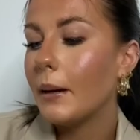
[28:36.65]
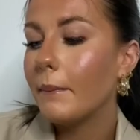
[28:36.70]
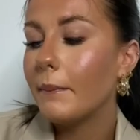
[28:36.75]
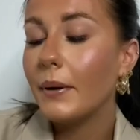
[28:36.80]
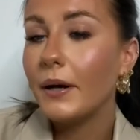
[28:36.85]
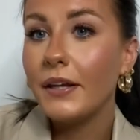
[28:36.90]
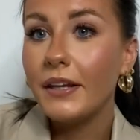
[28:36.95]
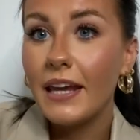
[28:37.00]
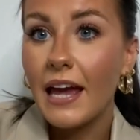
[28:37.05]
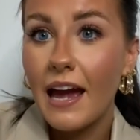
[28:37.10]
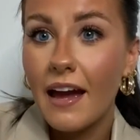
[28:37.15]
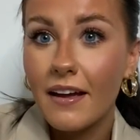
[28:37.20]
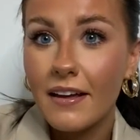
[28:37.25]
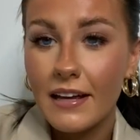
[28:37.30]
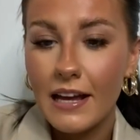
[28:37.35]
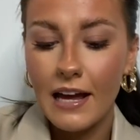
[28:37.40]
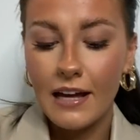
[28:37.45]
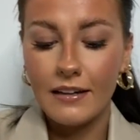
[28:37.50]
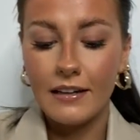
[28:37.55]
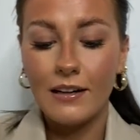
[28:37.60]
but yeah
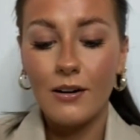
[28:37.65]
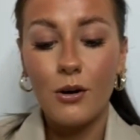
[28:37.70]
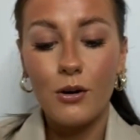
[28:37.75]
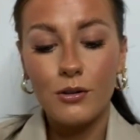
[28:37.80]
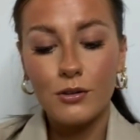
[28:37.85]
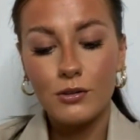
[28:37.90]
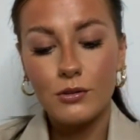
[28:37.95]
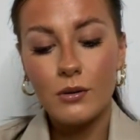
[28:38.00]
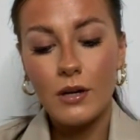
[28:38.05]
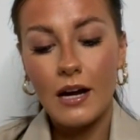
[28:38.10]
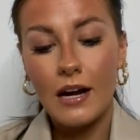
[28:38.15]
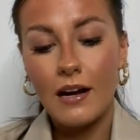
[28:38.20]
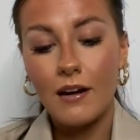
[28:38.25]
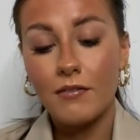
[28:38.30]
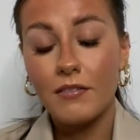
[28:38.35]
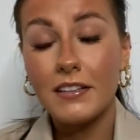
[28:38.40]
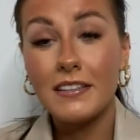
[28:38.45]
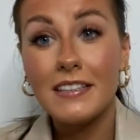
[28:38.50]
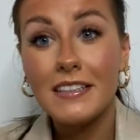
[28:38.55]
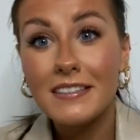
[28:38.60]
and I also have
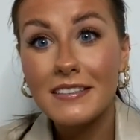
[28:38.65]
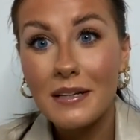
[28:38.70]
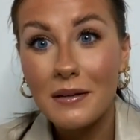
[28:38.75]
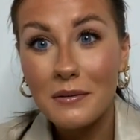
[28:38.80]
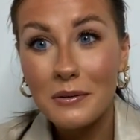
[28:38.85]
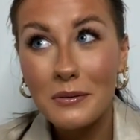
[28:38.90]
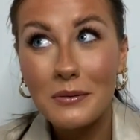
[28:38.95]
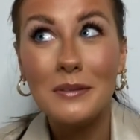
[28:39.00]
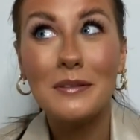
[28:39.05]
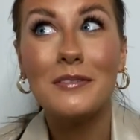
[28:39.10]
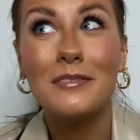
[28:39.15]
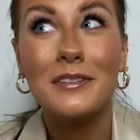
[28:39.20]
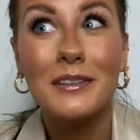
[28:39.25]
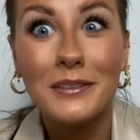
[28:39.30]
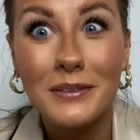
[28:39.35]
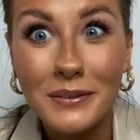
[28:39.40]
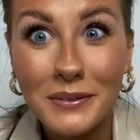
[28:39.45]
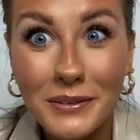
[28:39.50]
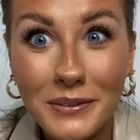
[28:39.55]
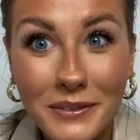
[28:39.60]
a discount code for
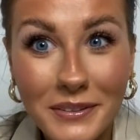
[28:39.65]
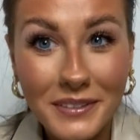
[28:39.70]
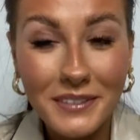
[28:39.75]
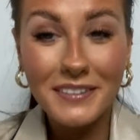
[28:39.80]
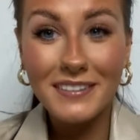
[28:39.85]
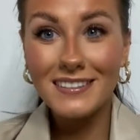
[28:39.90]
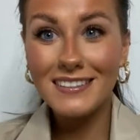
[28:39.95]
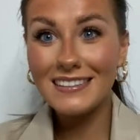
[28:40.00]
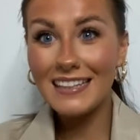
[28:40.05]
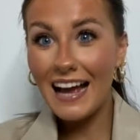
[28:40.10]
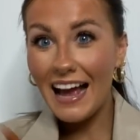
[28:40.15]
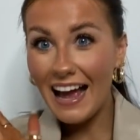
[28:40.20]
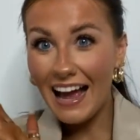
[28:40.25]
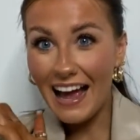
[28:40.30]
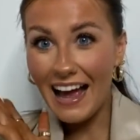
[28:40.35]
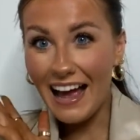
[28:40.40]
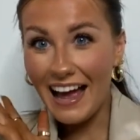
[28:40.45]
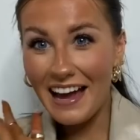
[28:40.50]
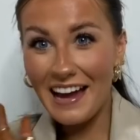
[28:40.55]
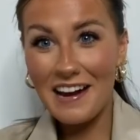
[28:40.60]
Cocoa Ooze
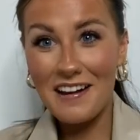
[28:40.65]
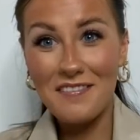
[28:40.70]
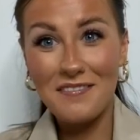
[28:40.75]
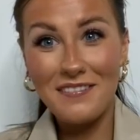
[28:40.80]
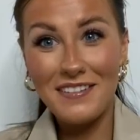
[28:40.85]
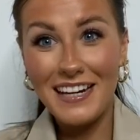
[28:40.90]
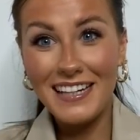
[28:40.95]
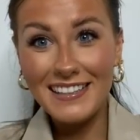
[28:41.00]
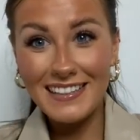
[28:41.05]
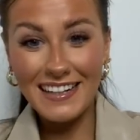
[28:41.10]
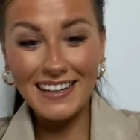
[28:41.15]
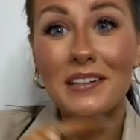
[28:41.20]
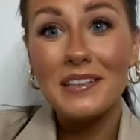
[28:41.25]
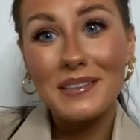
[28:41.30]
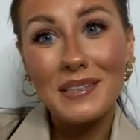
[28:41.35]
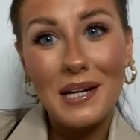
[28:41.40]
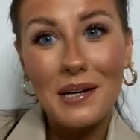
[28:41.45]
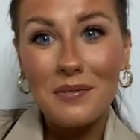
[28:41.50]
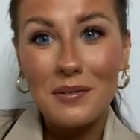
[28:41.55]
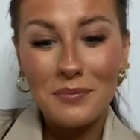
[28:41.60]
I've made it
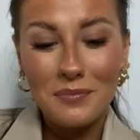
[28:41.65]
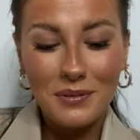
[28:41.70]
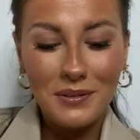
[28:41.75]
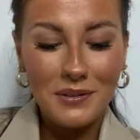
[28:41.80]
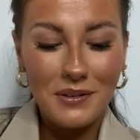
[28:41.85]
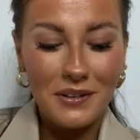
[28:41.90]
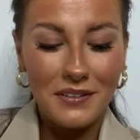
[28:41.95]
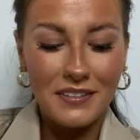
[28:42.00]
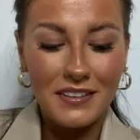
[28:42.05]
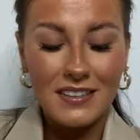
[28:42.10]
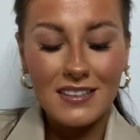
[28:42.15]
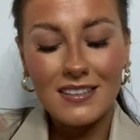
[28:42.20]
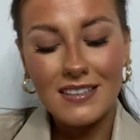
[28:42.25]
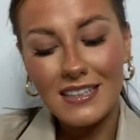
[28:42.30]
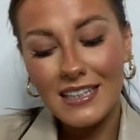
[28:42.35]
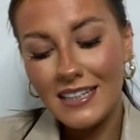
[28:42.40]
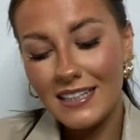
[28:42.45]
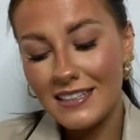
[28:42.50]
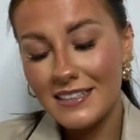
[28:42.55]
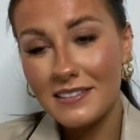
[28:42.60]
I will put on the
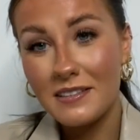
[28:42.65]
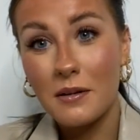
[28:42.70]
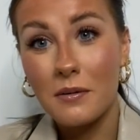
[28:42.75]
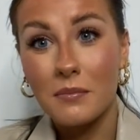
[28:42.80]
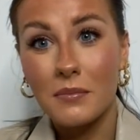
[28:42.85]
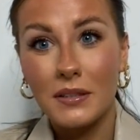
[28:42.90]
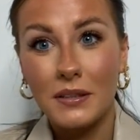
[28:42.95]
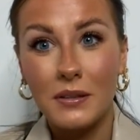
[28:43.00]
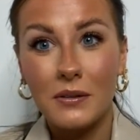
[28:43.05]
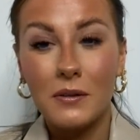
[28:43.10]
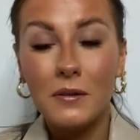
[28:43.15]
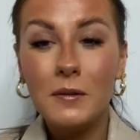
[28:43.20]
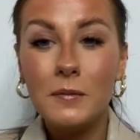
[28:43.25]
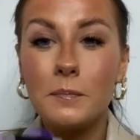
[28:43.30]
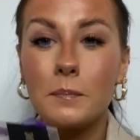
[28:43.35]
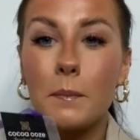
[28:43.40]
screen and down below